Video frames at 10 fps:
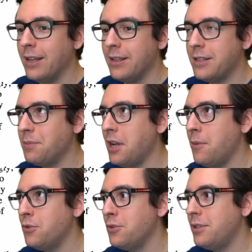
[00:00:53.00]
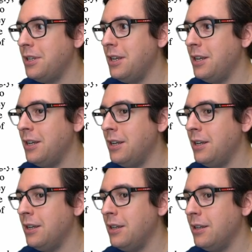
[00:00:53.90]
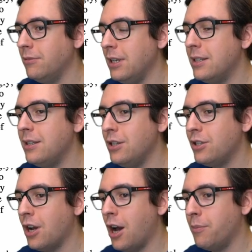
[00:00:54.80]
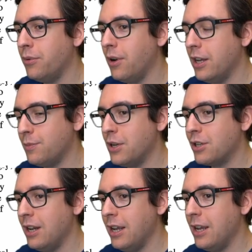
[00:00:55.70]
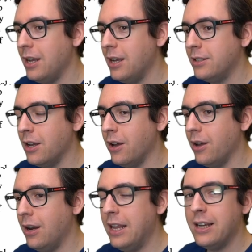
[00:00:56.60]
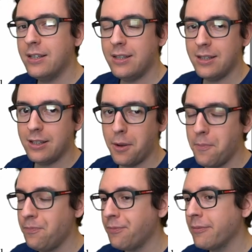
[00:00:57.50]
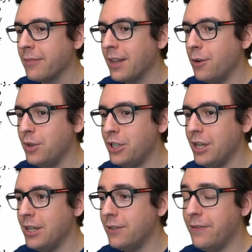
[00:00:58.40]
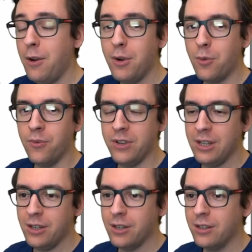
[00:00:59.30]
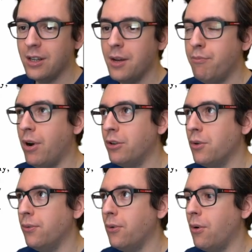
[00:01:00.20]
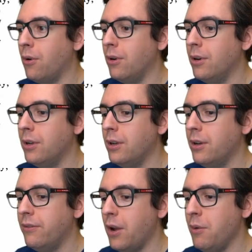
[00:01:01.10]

Sometimes you see in C#, especially the link system, which is very convenient, but overall very